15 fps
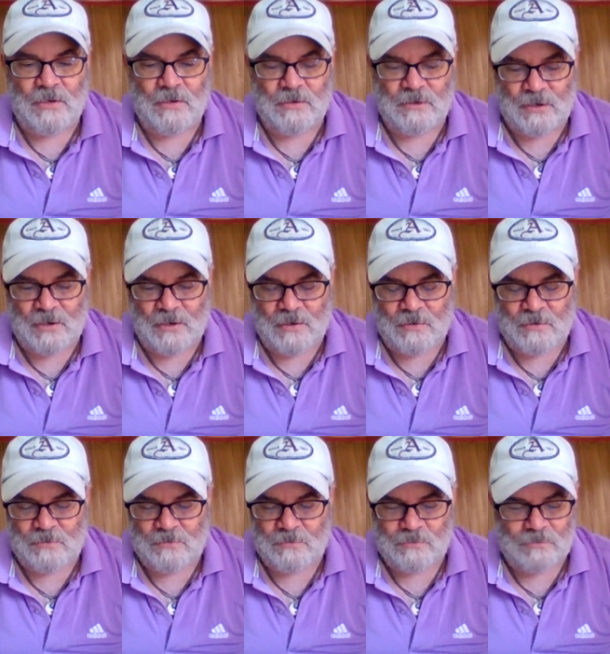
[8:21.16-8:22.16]
And uh,
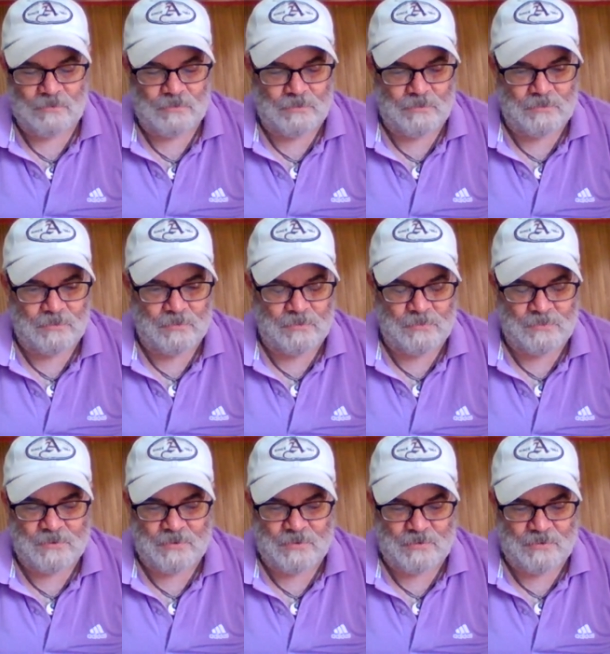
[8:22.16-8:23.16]

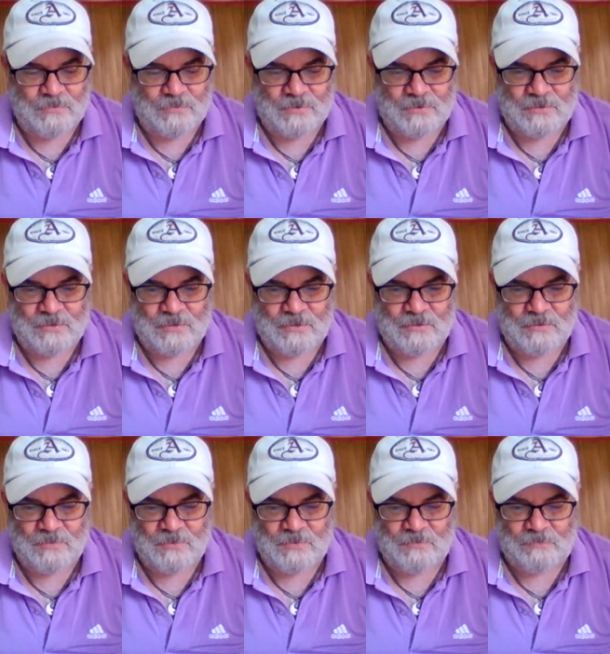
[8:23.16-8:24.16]
so I'm just going to say
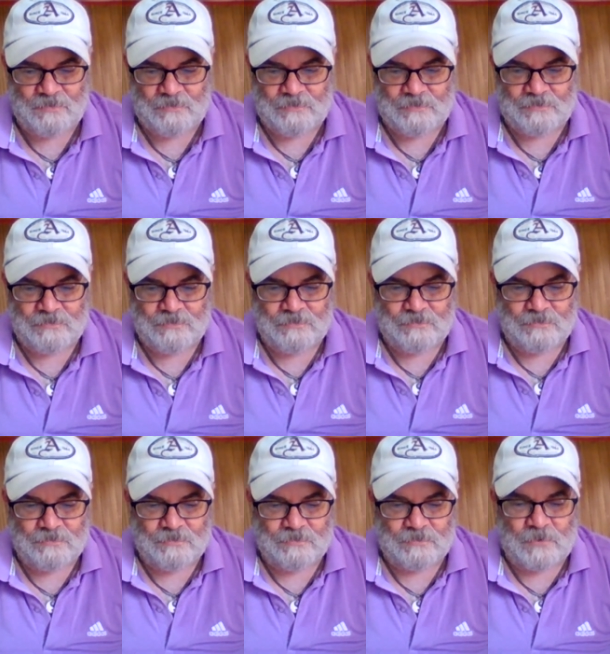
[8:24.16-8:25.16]
something.
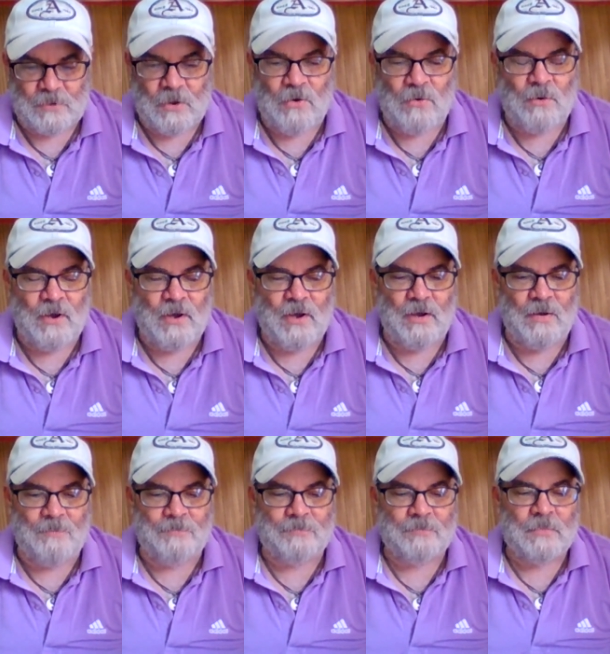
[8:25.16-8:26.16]

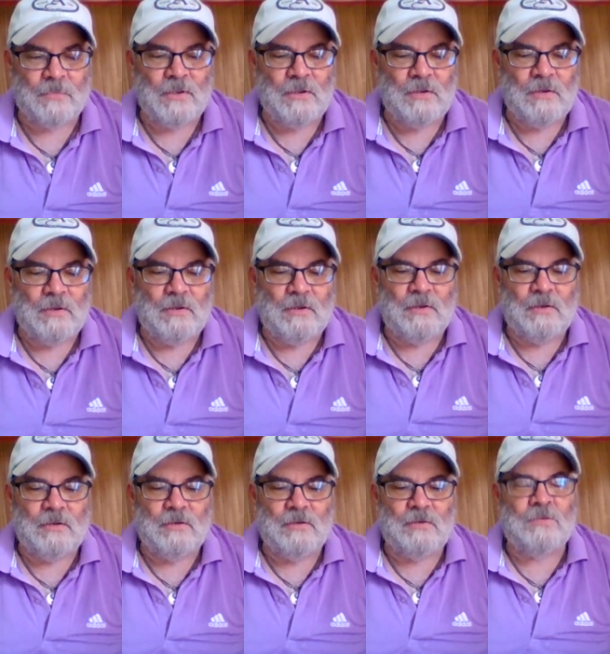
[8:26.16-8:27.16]
Oh, um,
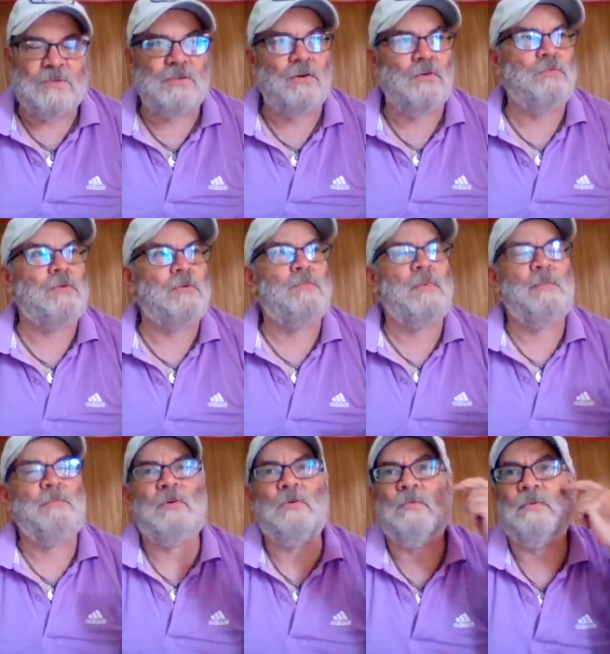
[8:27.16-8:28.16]
so you
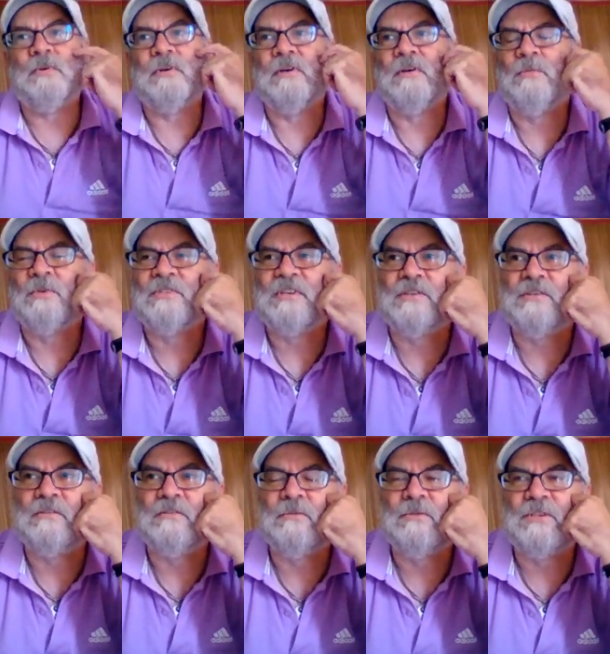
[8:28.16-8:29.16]
remember? Was
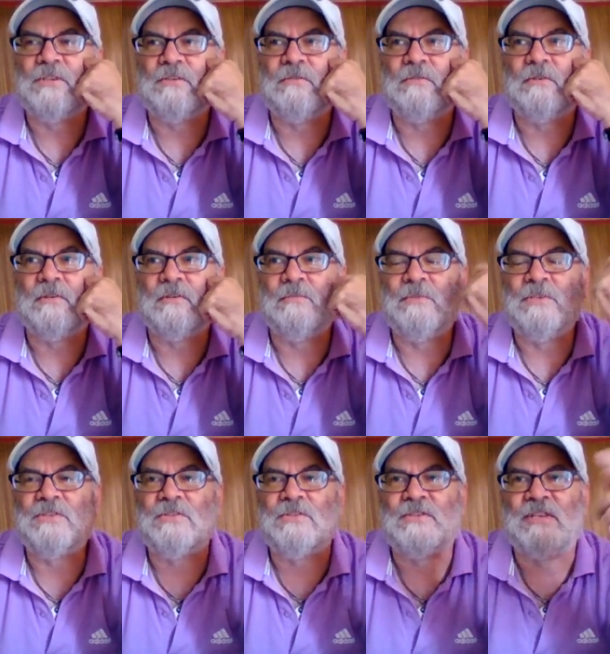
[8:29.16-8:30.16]
it was it
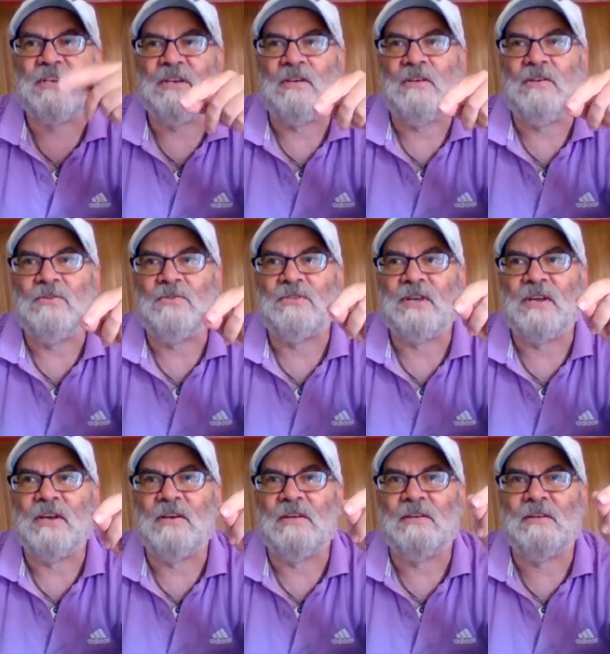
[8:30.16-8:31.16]
Mr. T who
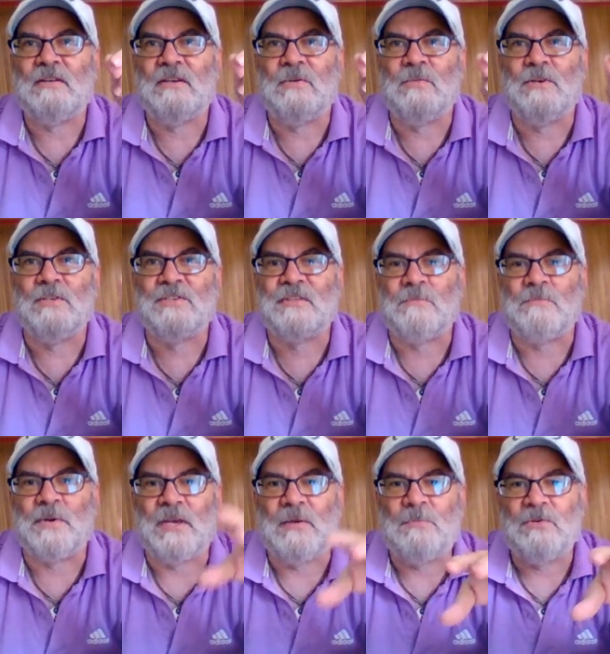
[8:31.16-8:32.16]
said it was the
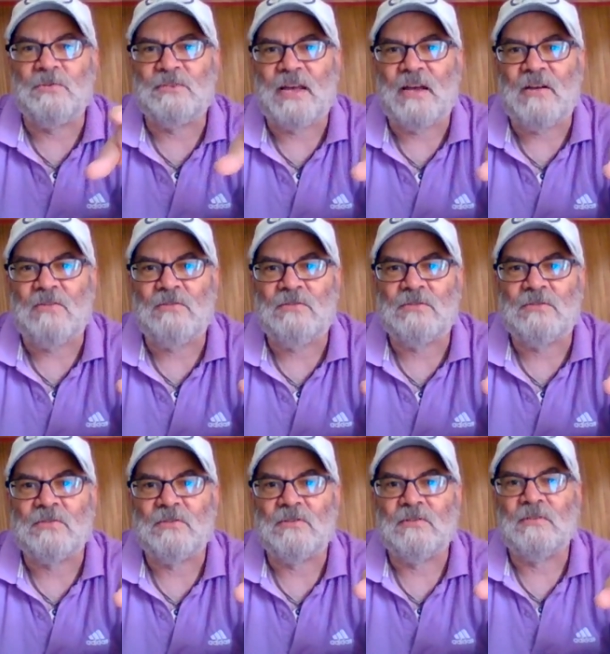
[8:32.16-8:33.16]
people's
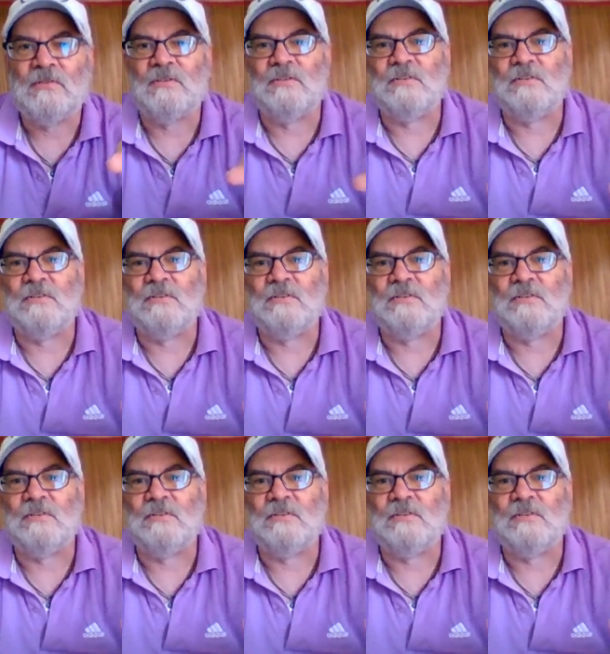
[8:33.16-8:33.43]
house?